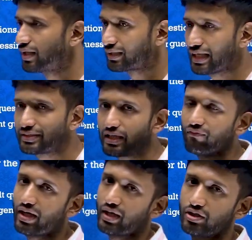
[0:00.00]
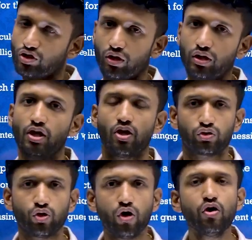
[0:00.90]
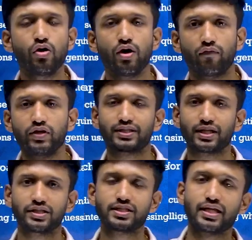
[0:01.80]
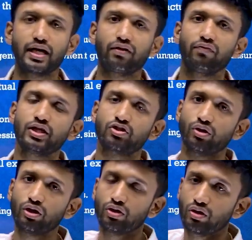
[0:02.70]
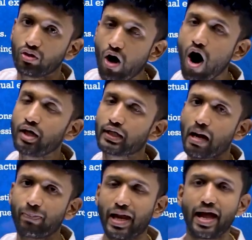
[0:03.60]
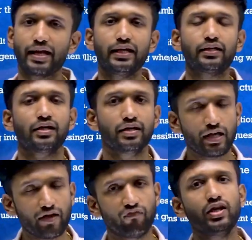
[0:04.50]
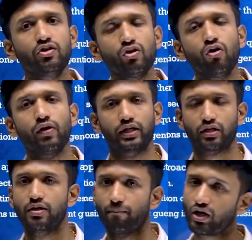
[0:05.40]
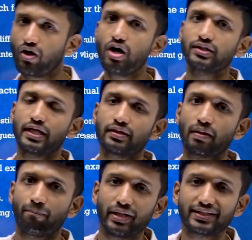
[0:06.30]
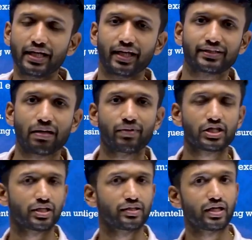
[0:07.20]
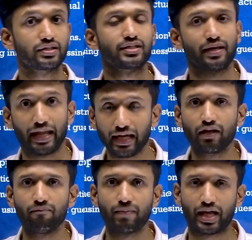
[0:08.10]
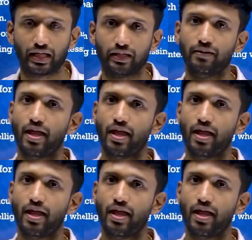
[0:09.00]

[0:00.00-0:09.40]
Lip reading: guessing when unsure. Though we suggest that we should not apply it if we know it, because in the BITSAT examination, there is a negative marking.